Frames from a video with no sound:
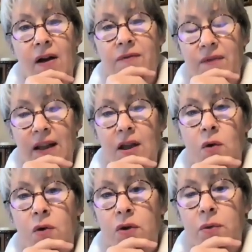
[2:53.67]
a
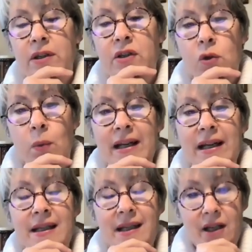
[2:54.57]
fellow who is
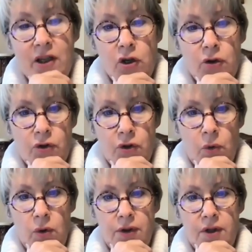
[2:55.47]
26 years
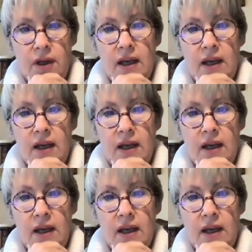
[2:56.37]
old,